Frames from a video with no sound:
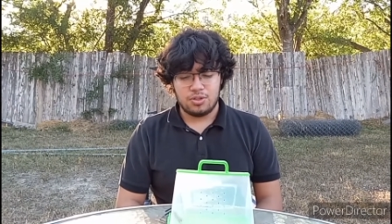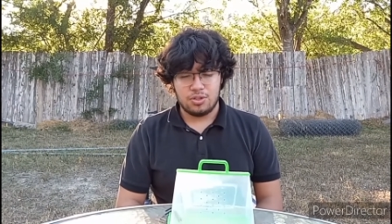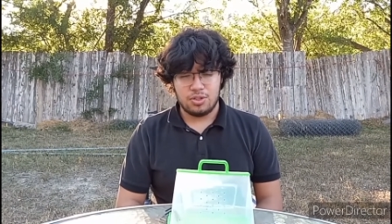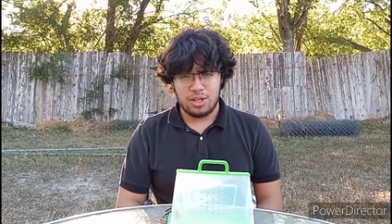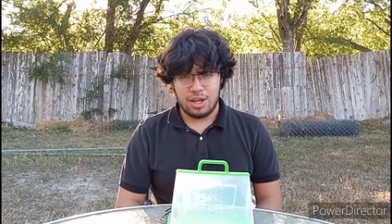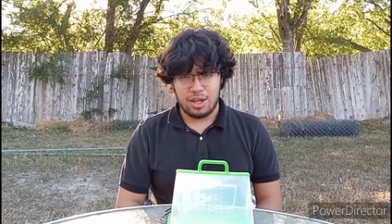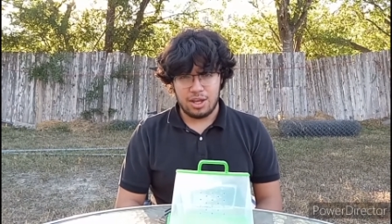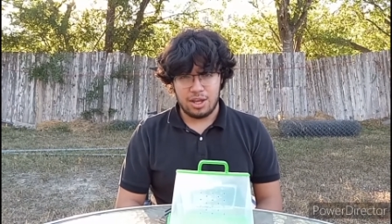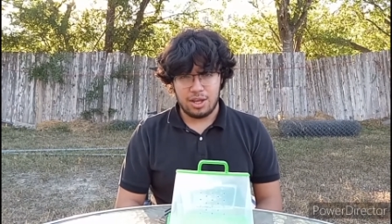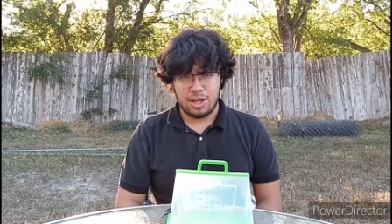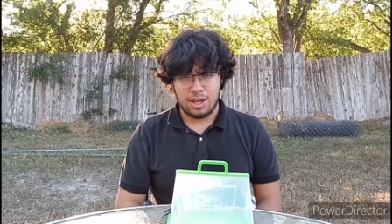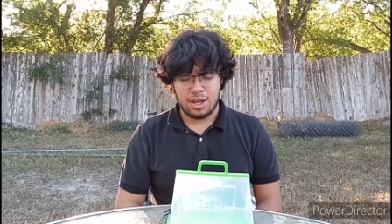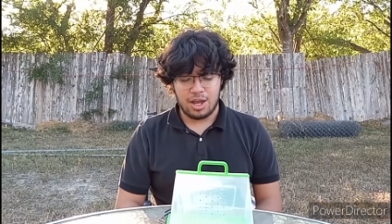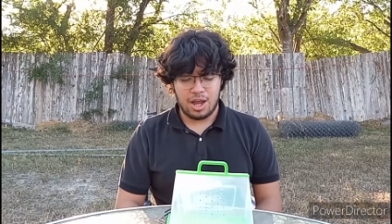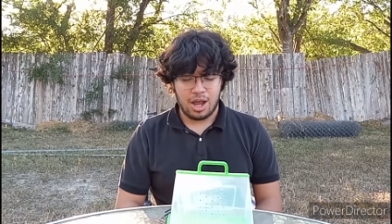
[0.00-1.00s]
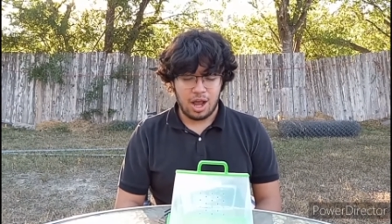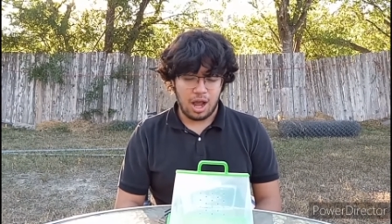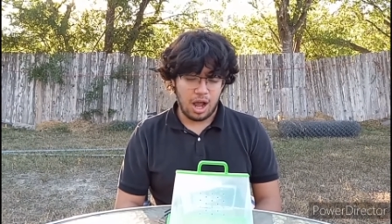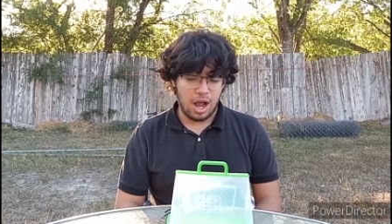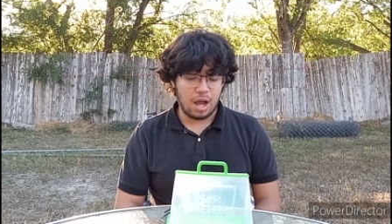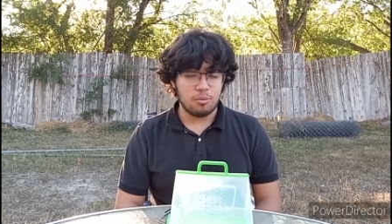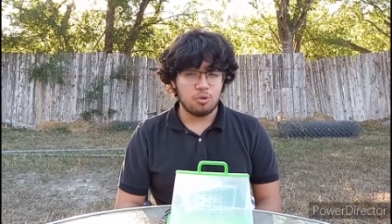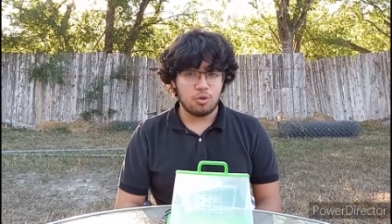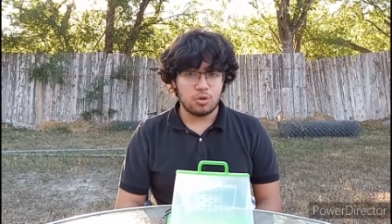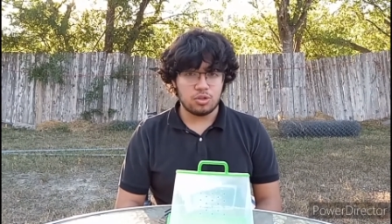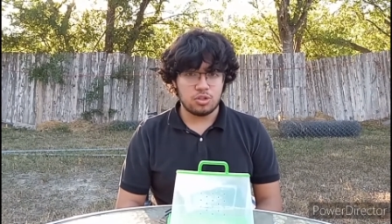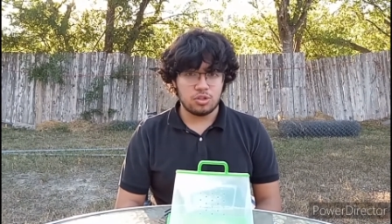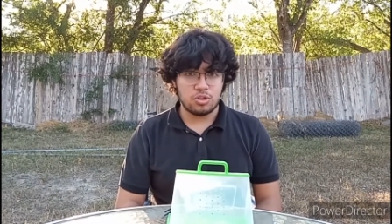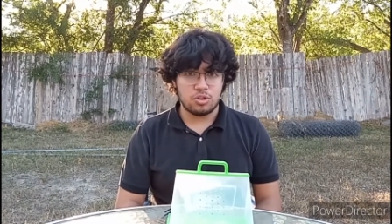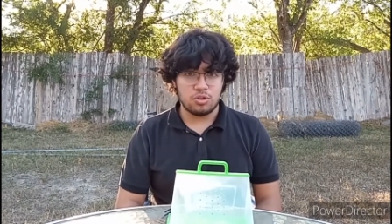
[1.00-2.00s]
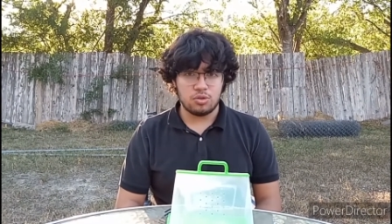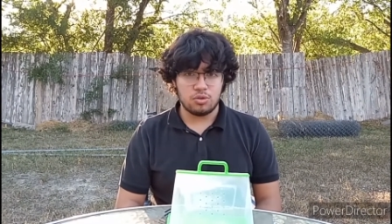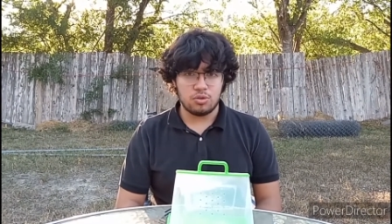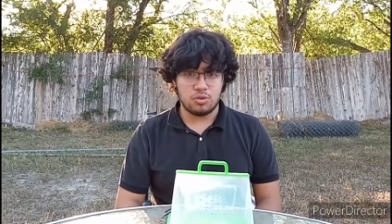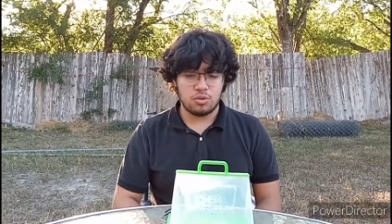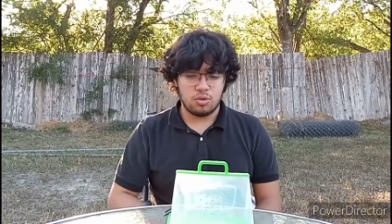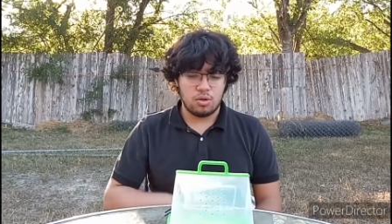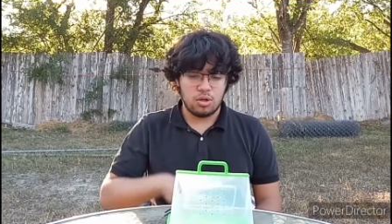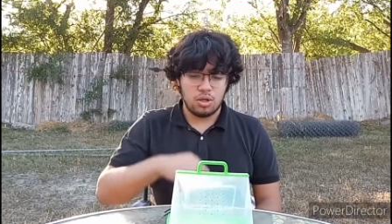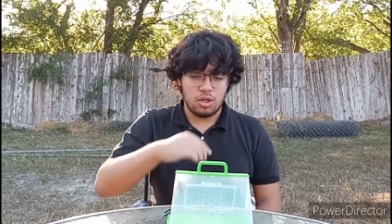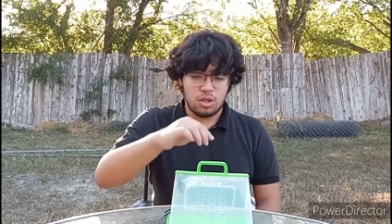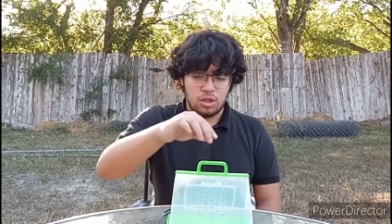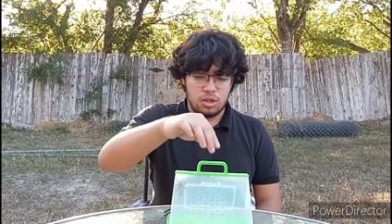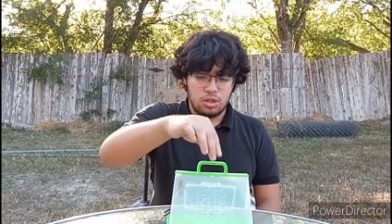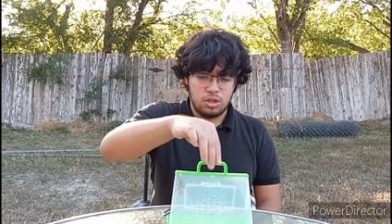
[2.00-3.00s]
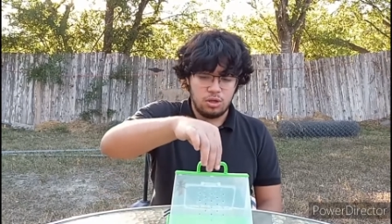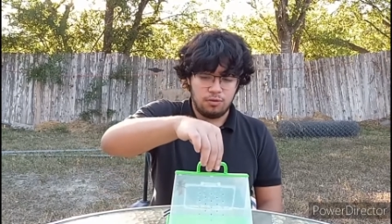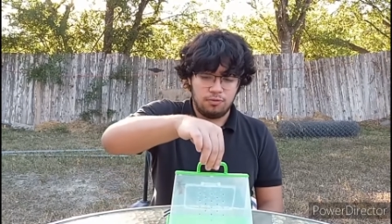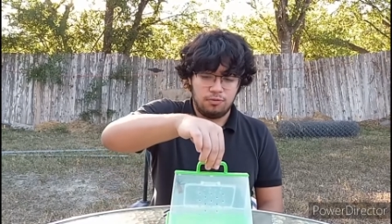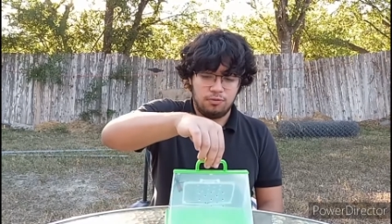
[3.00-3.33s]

Today, I'm going to do the